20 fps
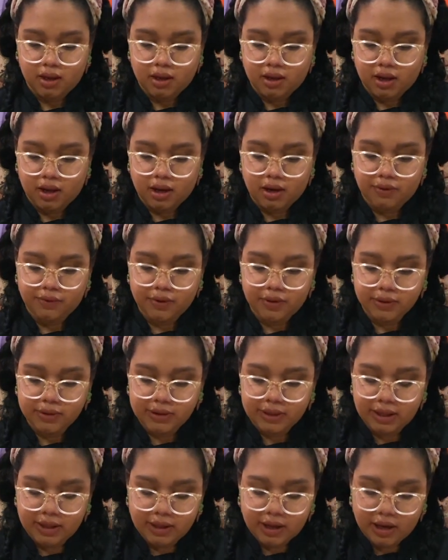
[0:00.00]
And if you
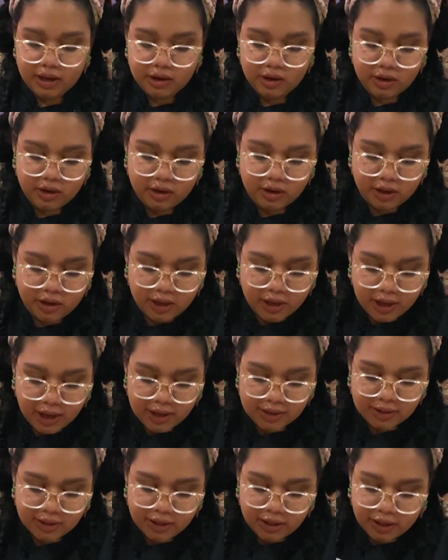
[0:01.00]
see that your cookie
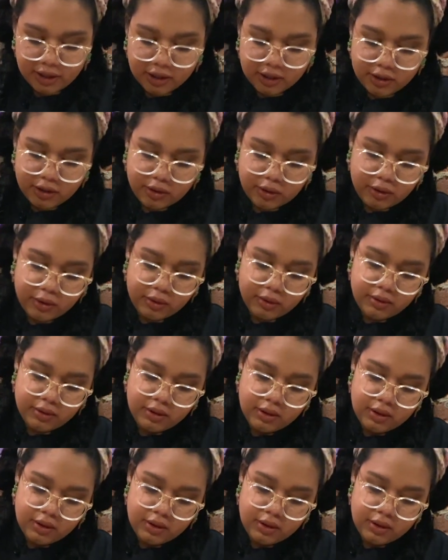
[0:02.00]
has like a little